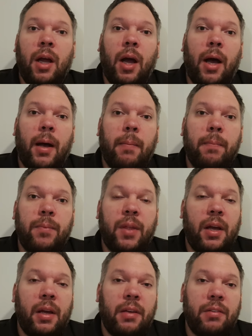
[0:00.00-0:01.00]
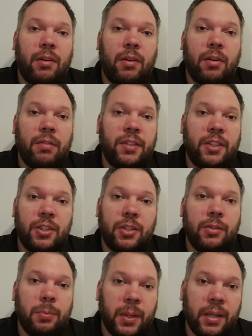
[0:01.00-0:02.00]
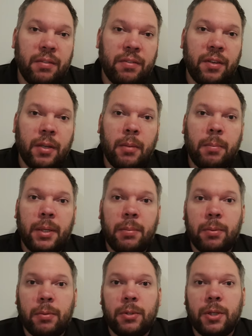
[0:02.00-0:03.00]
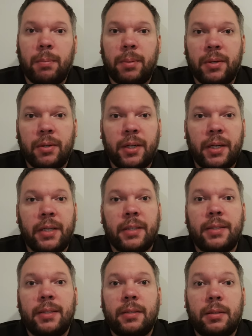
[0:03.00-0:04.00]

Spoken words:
there is a lot of issues with people jumping on it and